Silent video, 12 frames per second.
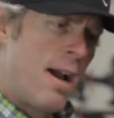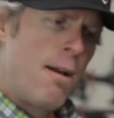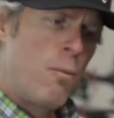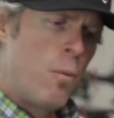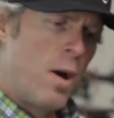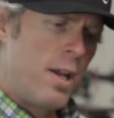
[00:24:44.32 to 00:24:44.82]
I
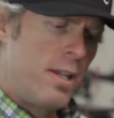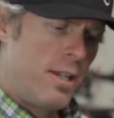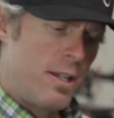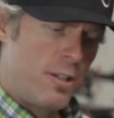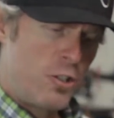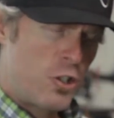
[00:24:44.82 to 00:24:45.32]
want you
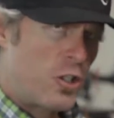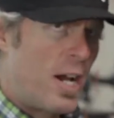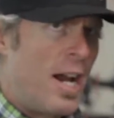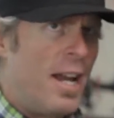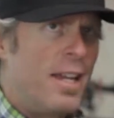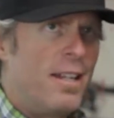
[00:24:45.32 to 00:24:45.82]
to
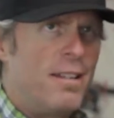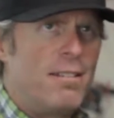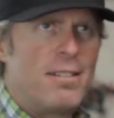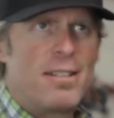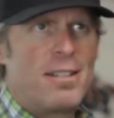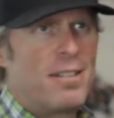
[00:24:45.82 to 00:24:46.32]
try and
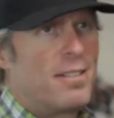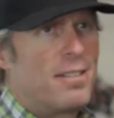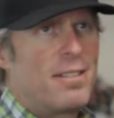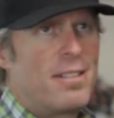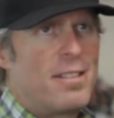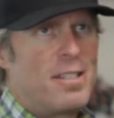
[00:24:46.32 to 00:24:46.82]

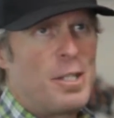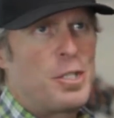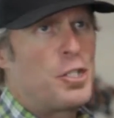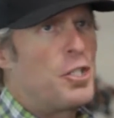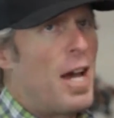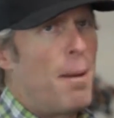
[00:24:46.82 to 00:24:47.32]

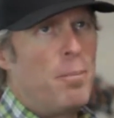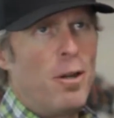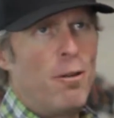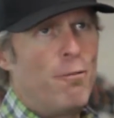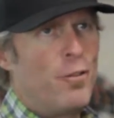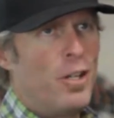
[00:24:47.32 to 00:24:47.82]
just stop
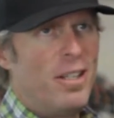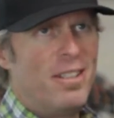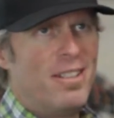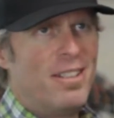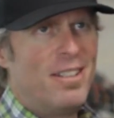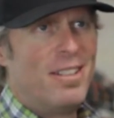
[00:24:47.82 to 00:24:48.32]
your foot
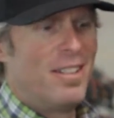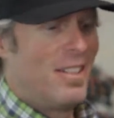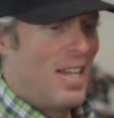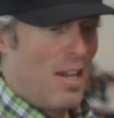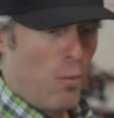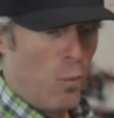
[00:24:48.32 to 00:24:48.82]

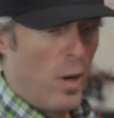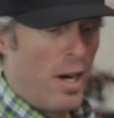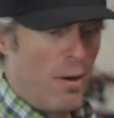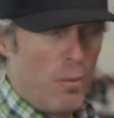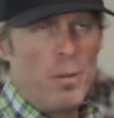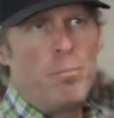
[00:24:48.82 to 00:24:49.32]
where
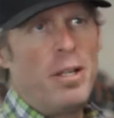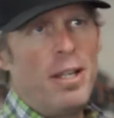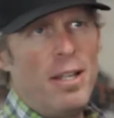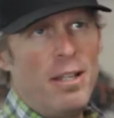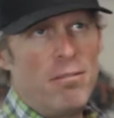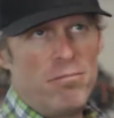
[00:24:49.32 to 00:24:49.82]
it would
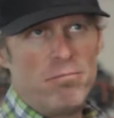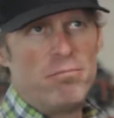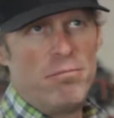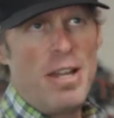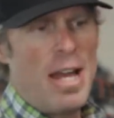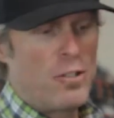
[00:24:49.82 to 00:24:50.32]
be
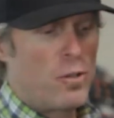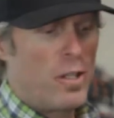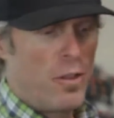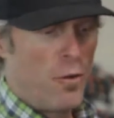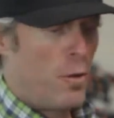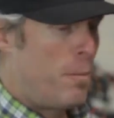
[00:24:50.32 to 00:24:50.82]
naturally
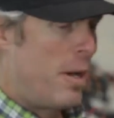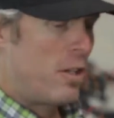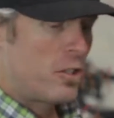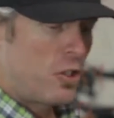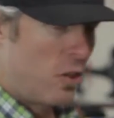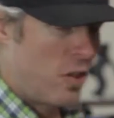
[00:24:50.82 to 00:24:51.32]
through the pedal
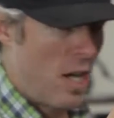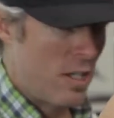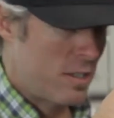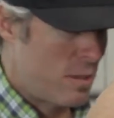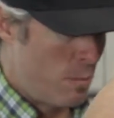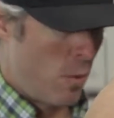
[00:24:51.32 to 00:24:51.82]
stroke. I'll
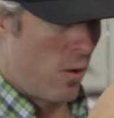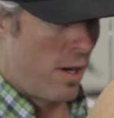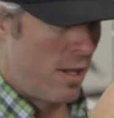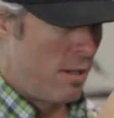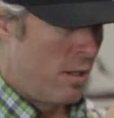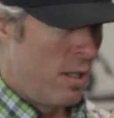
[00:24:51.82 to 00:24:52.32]
support
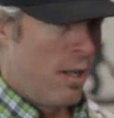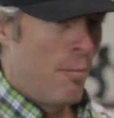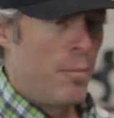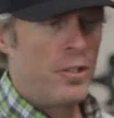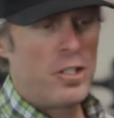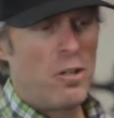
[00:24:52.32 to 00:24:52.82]
it,
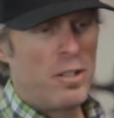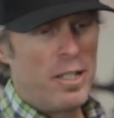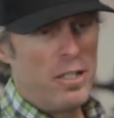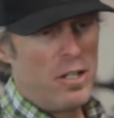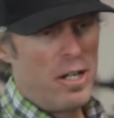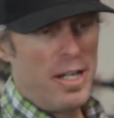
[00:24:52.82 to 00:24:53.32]
but mm-hmm. don't let
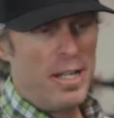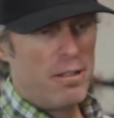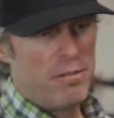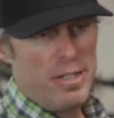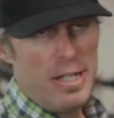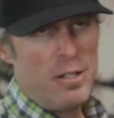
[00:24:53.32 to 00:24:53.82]
your
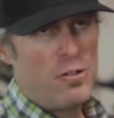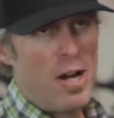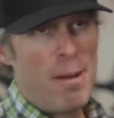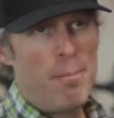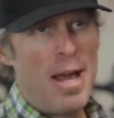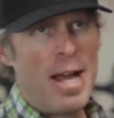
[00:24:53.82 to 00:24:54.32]
knee
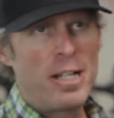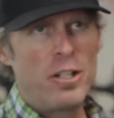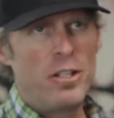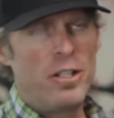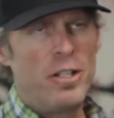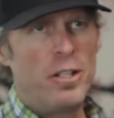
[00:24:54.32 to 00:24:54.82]
drop back or
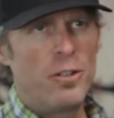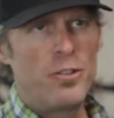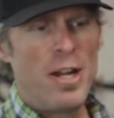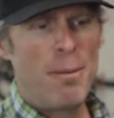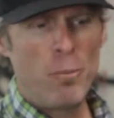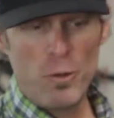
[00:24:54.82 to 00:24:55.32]
your heel
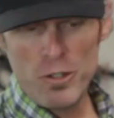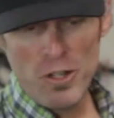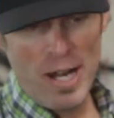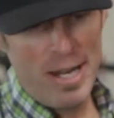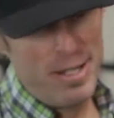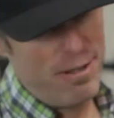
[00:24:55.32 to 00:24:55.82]
drop. We're
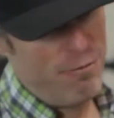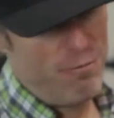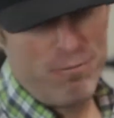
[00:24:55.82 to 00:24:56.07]
trying to